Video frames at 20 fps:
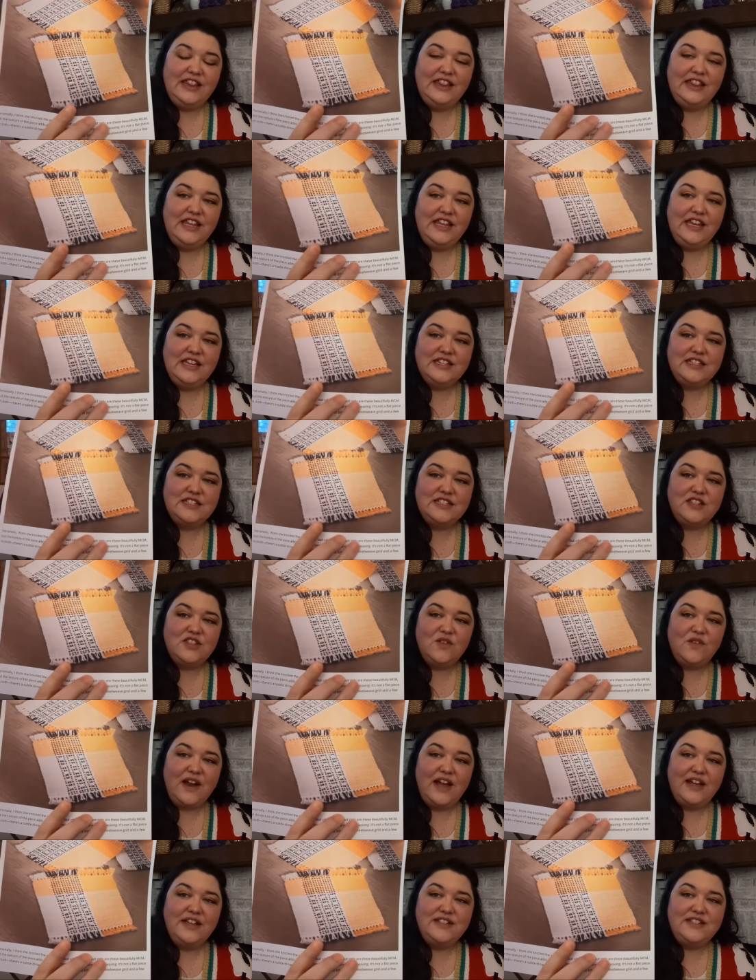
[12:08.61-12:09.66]
these
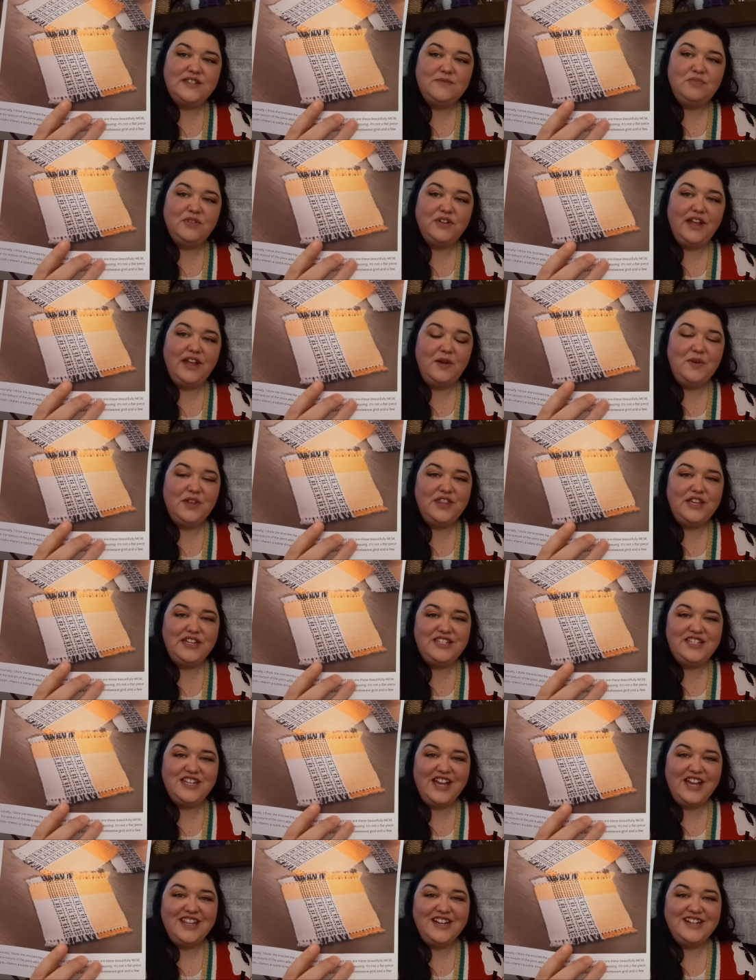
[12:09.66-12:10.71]
threads play with each
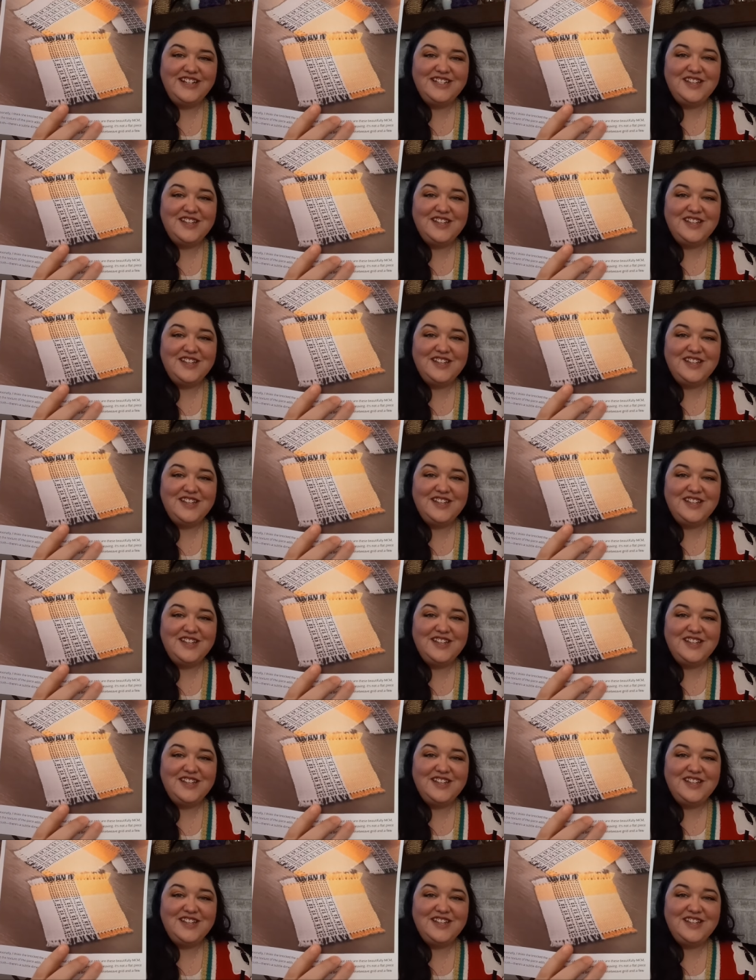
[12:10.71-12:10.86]
other